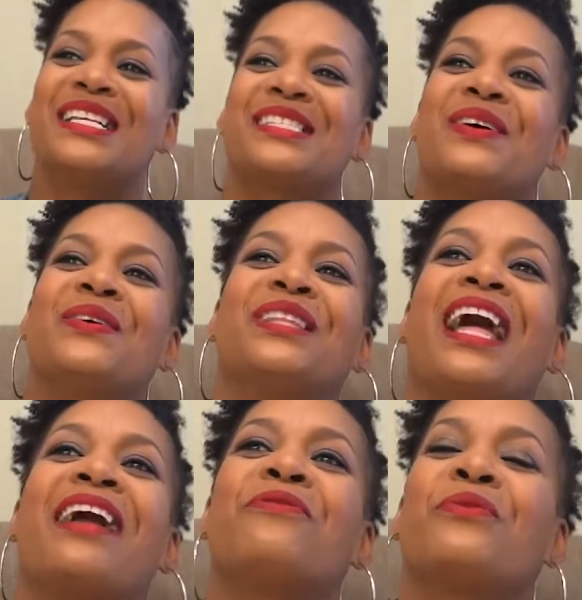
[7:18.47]
So
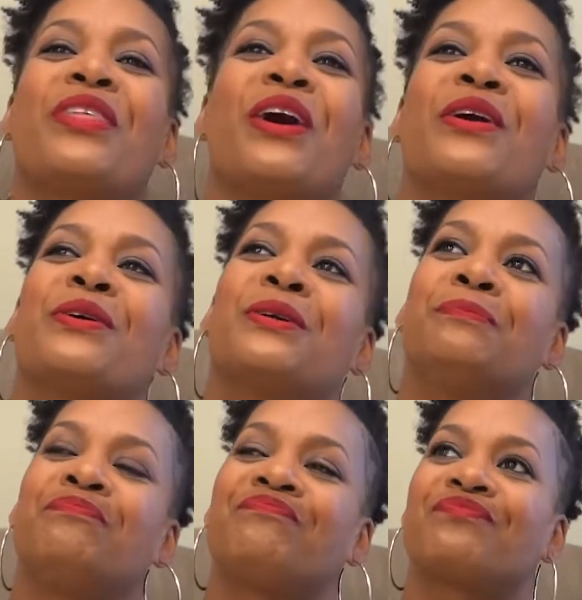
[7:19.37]
life with
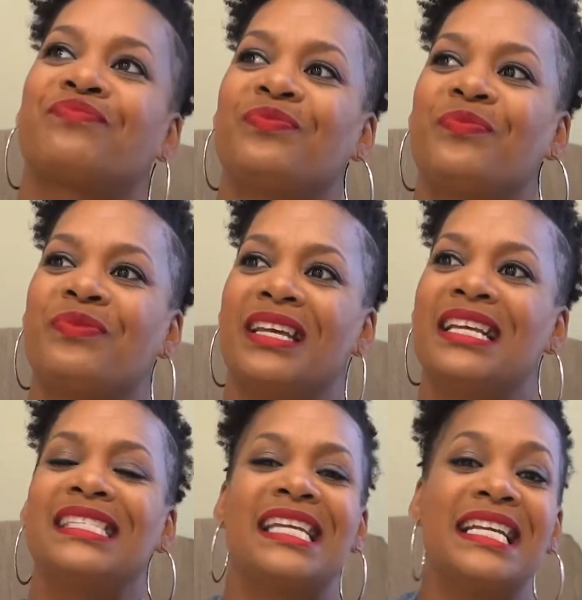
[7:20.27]
her
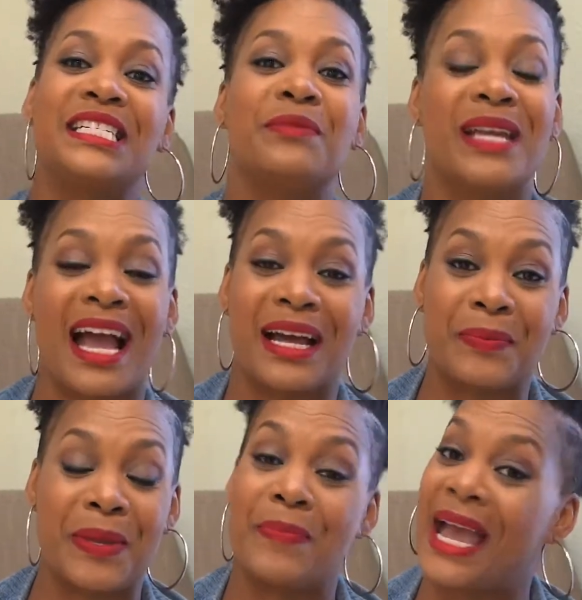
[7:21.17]
is teaching me how to
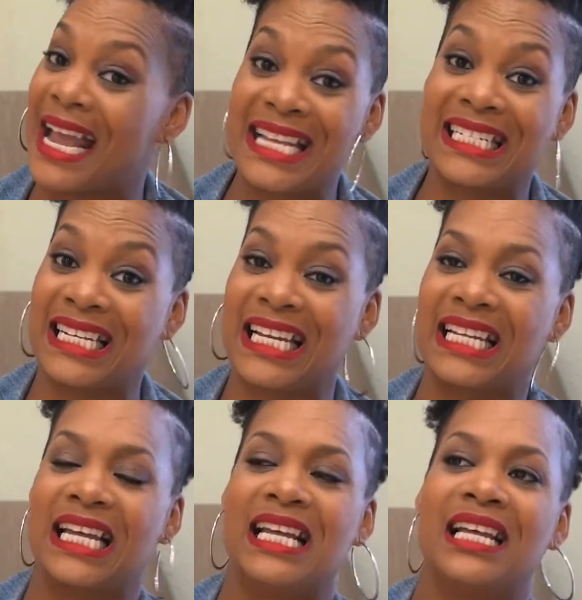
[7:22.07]
be patient.